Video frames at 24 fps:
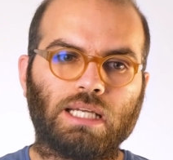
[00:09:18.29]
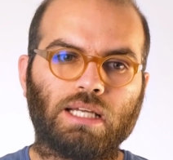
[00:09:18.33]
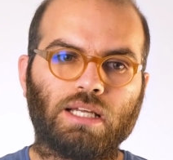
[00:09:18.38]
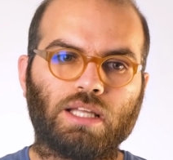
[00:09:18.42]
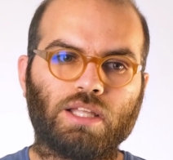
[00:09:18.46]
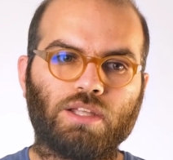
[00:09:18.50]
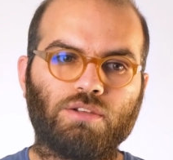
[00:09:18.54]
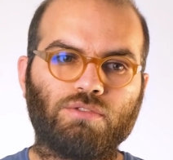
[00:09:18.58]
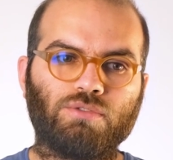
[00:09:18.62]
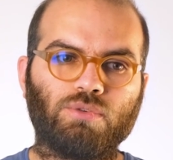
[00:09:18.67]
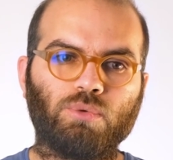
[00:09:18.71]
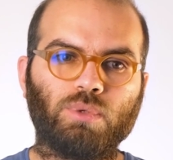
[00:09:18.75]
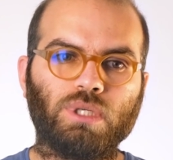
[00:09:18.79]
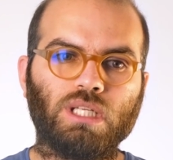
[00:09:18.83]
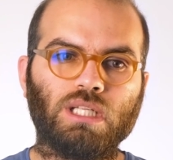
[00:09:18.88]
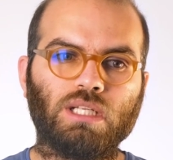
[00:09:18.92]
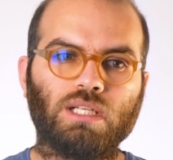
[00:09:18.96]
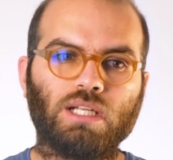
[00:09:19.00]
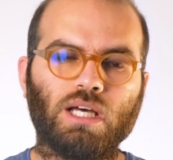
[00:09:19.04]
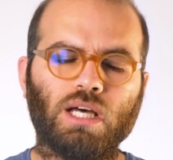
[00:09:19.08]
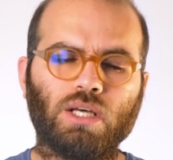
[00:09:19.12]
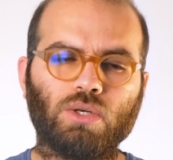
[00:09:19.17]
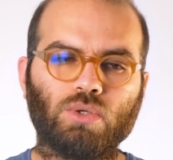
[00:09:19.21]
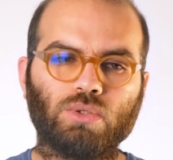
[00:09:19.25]
If we
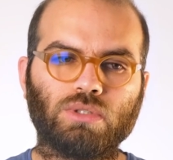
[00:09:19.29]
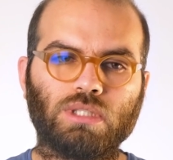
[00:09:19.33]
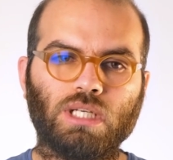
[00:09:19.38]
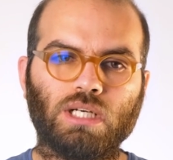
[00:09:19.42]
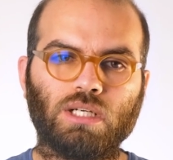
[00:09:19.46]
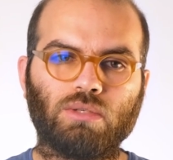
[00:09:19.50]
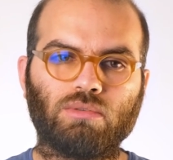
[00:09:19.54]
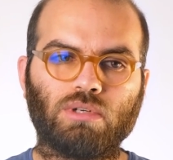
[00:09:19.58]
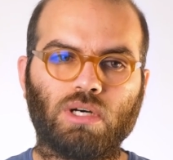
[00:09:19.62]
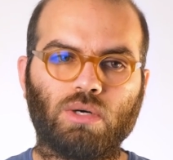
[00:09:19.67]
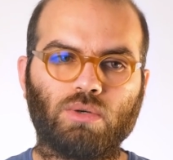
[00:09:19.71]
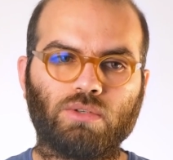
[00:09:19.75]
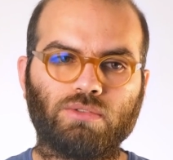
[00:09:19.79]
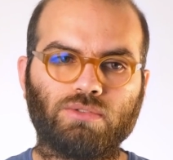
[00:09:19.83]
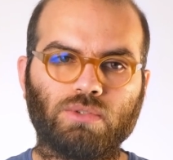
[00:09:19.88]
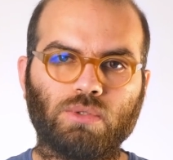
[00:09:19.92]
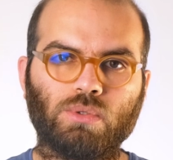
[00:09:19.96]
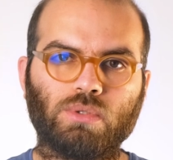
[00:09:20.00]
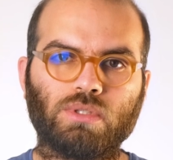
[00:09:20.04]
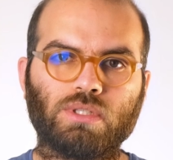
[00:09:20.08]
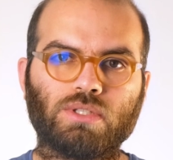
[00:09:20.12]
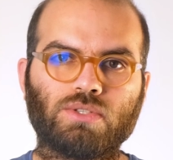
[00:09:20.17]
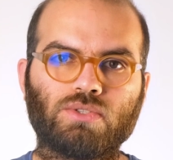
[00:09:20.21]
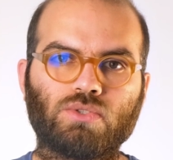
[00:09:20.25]
narrow down our
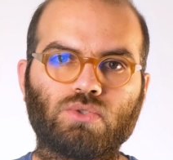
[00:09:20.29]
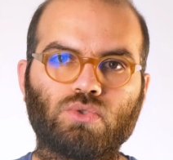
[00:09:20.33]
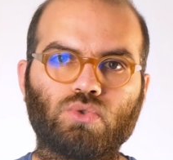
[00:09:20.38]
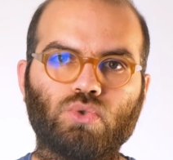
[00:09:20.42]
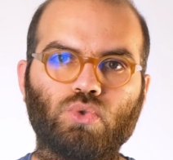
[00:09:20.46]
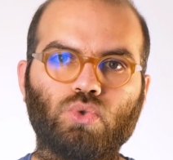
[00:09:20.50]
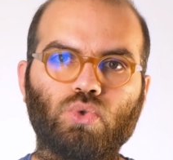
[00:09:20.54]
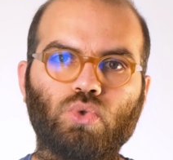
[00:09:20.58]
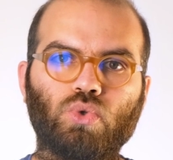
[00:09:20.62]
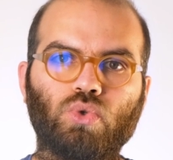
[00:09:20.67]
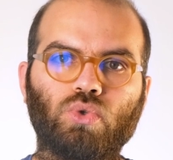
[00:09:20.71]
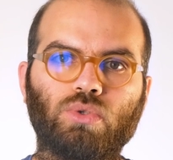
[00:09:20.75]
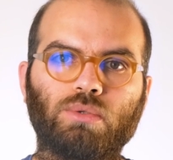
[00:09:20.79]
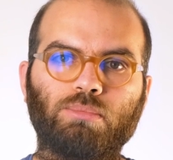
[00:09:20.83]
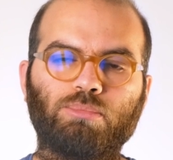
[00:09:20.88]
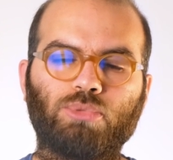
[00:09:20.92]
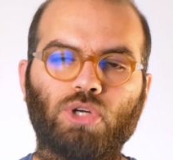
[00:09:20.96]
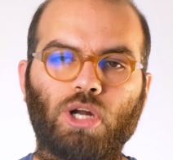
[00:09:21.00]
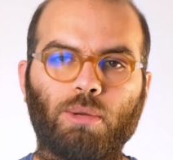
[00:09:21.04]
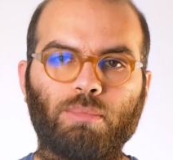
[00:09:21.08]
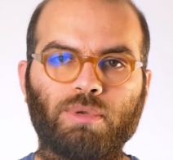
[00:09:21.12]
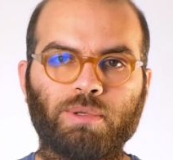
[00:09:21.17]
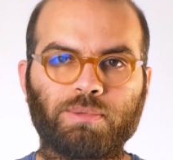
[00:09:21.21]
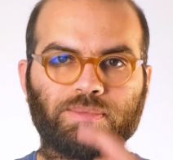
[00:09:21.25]
focus to
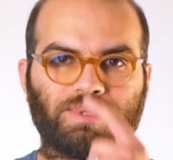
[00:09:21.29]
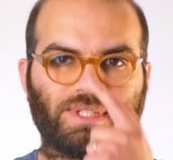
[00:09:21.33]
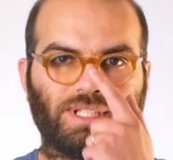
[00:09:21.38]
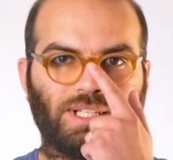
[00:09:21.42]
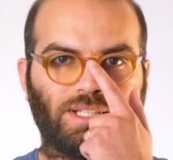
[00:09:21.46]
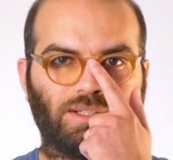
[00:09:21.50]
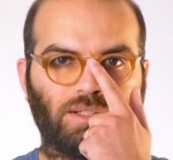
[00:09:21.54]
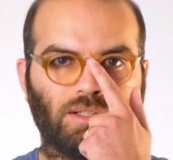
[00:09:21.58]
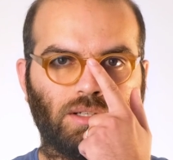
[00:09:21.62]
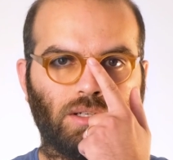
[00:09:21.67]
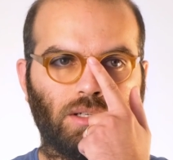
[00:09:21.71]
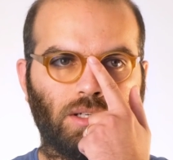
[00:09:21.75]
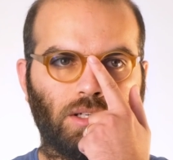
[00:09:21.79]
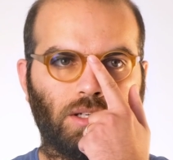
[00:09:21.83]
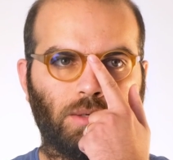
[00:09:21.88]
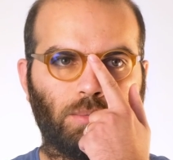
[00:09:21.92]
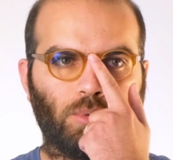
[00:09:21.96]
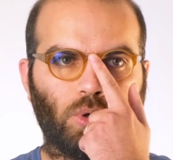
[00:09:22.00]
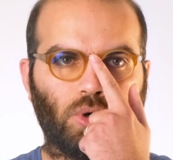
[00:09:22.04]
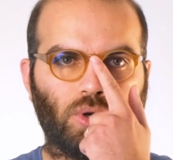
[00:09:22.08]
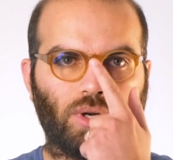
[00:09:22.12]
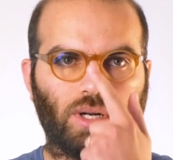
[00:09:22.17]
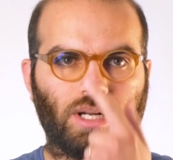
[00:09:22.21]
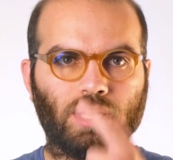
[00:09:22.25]
problems that are
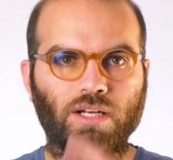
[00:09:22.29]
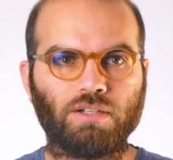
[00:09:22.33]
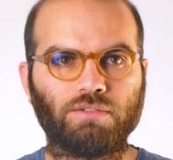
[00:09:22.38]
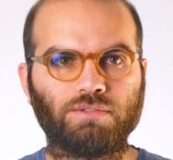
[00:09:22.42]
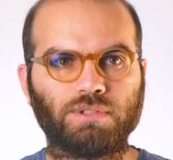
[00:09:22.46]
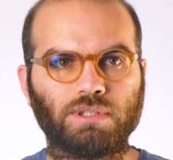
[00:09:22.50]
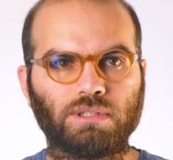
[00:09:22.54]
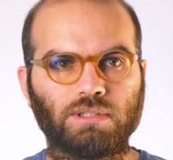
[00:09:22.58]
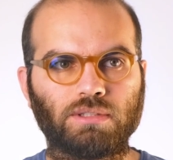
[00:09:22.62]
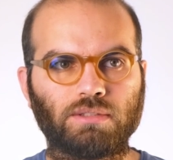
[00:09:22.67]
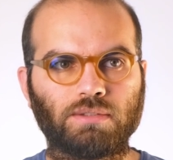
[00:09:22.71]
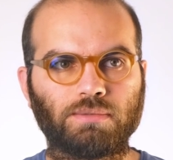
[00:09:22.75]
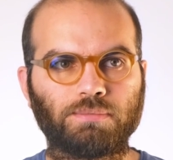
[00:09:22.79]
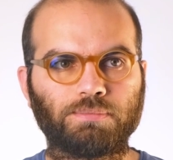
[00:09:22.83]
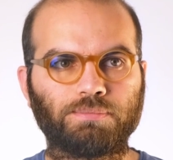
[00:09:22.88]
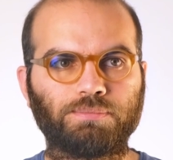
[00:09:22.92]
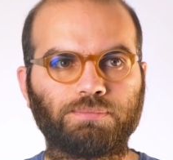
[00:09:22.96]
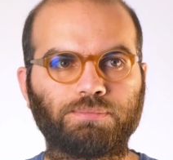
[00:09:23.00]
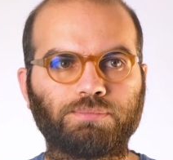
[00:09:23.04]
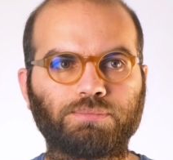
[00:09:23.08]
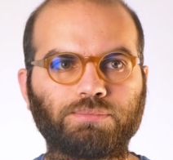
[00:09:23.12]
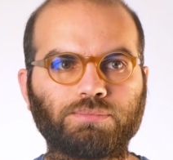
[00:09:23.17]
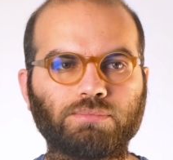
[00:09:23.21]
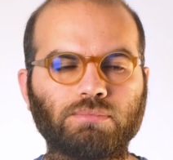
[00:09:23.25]
more relevant
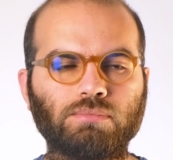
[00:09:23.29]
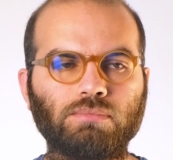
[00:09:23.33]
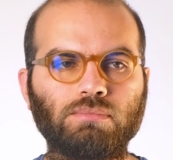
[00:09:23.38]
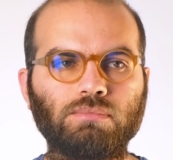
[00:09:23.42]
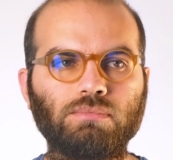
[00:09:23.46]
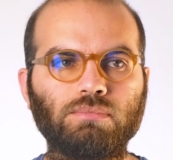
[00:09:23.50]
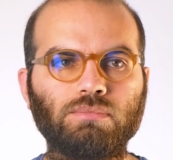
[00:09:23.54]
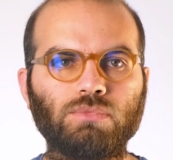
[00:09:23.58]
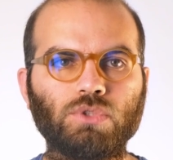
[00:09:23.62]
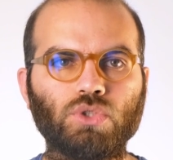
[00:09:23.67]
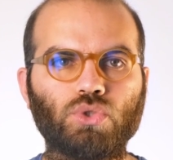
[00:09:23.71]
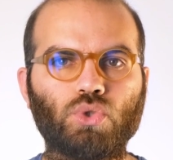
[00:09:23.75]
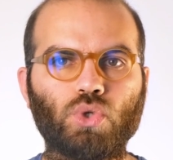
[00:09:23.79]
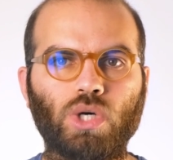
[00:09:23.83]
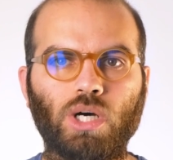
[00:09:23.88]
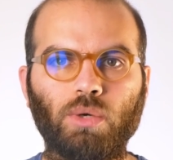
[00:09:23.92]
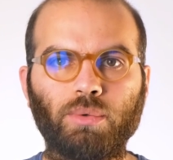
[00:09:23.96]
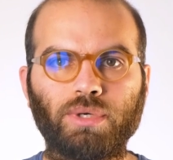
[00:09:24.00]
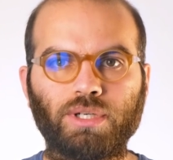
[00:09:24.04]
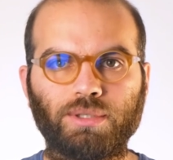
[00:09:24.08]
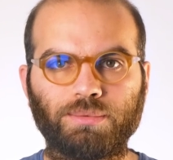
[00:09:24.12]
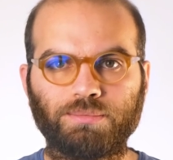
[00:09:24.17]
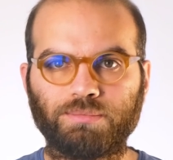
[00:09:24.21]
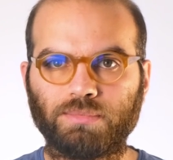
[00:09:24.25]
to
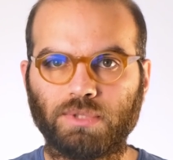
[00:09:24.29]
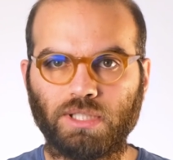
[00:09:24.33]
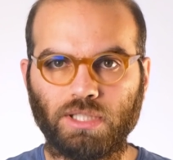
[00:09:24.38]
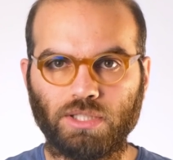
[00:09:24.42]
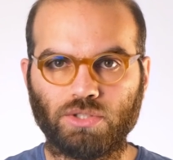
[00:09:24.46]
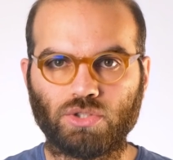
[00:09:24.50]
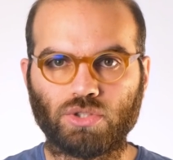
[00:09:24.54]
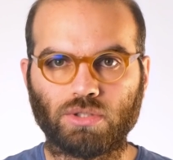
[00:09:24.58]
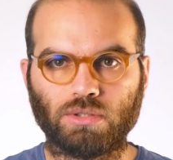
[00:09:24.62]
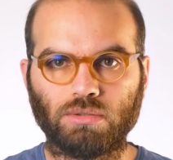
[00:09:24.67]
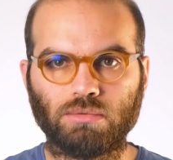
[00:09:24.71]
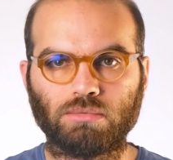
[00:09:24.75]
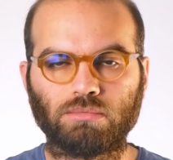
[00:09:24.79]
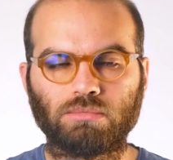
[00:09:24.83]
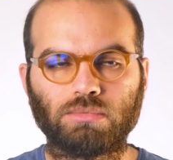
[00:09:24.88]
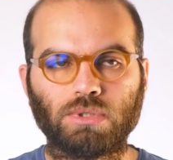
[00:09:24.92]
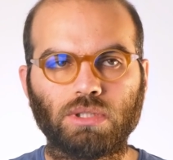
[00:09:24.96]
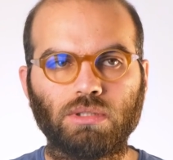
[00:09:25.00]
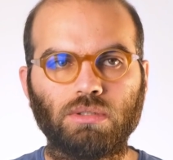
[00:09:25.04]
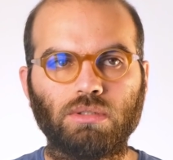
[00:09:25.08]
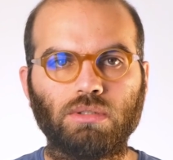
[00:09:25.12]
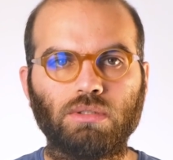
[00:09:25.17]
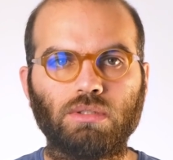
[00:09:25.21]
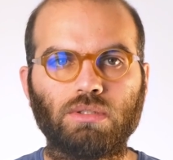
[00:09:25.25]
our region,
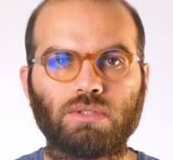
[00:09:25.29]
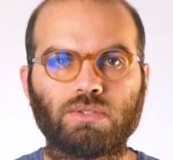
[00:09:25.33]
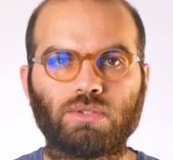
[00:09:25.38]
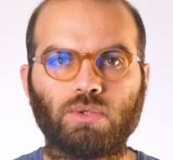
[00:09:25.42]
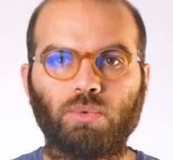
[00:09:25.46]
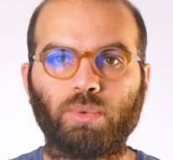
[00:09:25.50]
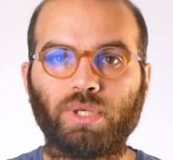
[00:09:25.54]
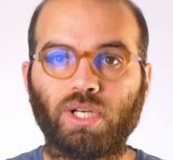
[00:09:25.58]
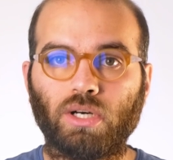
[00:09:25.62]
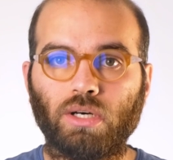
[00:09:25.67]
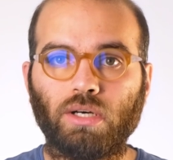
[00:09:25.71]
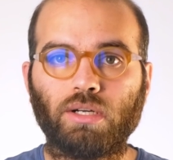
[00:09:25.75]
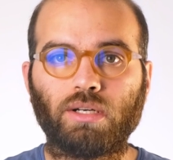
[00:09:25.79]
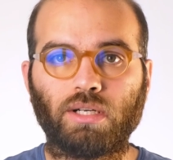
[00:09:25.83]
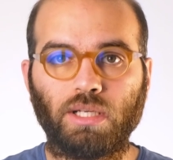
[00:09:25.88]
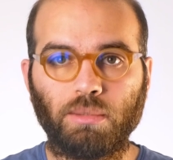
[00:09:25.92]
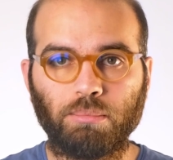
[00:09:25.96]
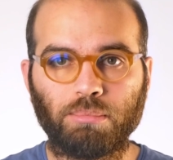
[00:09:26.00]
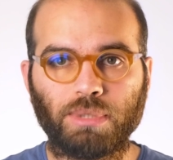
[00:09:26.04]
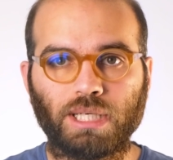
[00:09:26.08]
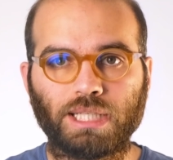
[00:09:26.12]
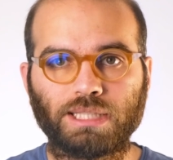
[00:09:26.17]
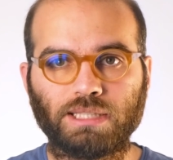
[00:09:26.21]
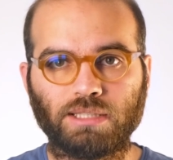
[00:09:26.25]
so we are
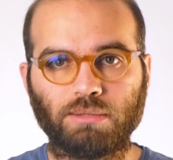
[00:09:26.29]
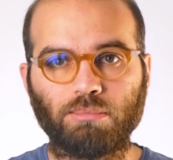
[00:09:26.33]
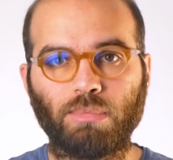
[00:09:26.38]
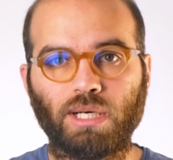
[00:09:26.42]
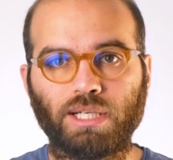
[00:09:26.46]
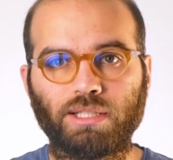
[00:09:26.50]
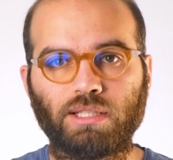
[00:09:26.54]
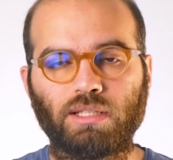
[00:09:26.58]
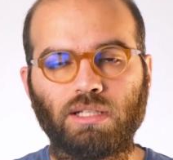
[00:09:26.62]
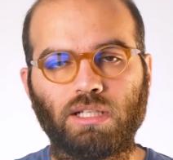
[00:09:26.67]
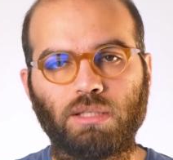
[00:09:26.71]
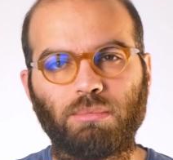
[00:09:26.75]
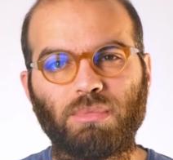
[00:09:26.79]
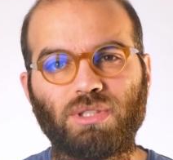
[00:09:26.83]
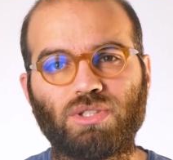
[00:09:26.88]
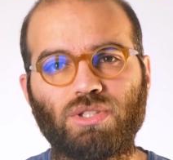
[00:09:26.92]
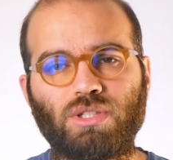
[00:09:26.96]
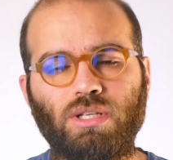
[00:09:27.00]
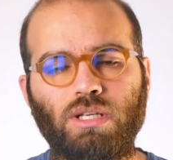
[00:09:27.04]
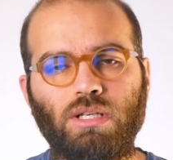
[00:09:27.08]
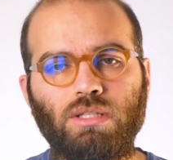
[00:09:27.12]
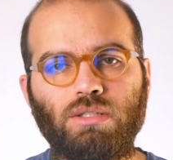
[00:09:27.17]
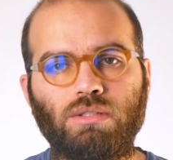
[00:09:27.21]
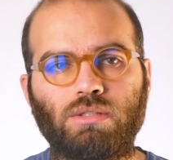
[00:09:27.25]
impacted by climate
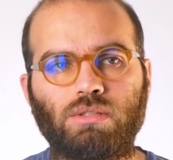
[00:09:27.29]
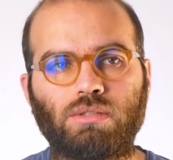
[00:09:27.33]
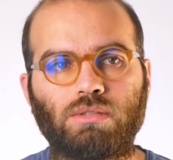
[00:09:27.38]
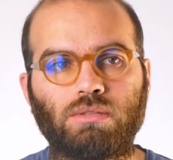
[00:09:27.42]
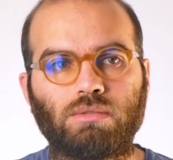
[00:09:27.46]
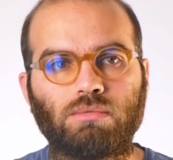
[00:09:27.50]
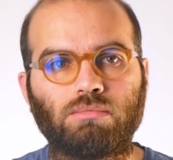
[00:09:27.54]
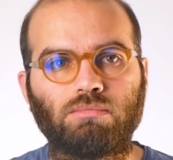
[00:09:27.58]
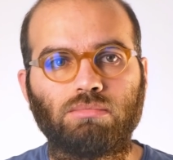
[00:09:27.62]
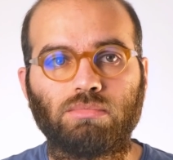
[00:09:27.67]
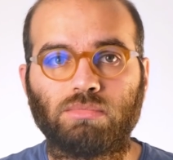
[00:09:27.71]
change.